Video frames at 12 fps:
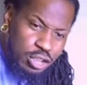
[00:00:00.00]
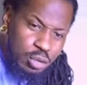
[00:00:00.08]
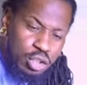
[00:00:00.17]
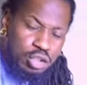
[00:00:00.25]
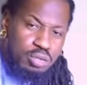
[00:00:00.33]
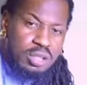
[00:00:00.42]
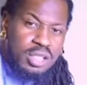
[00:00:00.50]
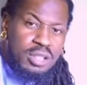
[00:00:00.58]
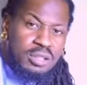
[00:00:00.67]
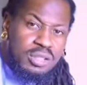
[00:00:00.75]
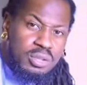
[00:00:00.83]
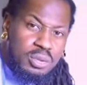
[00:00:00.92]
you can know that
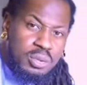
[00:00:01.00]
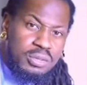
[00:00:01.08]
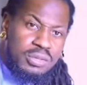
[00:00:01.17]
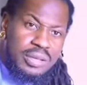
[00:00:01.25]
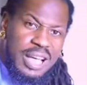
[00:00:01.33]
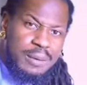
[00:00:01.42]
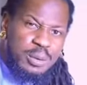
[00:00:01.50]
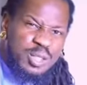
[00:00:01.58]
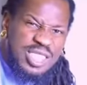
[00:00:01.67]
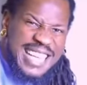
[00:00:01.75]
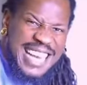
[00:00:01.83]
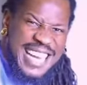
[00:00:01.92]
you're doing phenomenal.
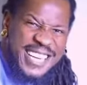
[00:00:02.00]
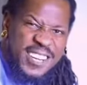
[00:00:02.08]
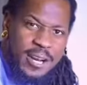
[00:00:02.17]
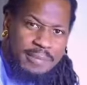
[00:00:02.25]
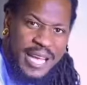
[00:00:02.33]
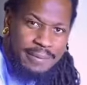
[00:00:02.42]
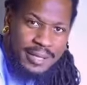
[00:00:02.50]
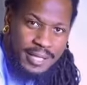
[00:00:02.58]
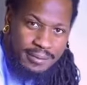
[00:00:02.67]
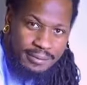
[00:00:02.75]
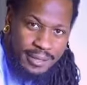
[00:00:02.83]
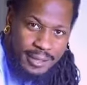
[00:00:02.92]
Stay in there, baby.
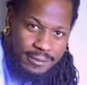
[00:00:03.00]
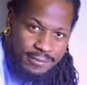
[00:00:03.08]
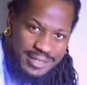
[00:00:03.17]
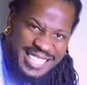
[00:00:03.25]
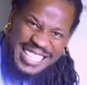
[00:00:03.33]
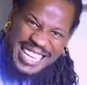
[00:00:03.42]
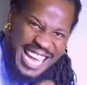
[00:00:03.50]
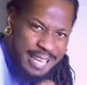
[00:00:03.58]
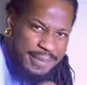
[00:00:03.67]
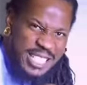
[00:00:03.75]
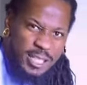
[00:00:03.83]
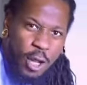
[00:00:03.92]
The game is a
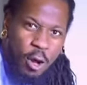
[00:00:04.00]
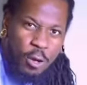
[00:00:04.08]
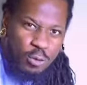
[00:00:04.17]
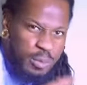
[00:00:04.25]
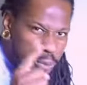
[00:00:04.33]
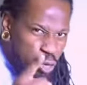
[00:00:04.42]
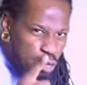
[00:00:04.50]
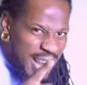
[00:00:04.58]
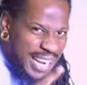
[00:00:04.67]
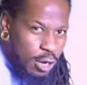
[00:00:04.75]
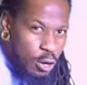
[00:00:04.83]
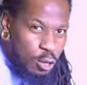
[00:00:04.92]
long one, but you got to hold it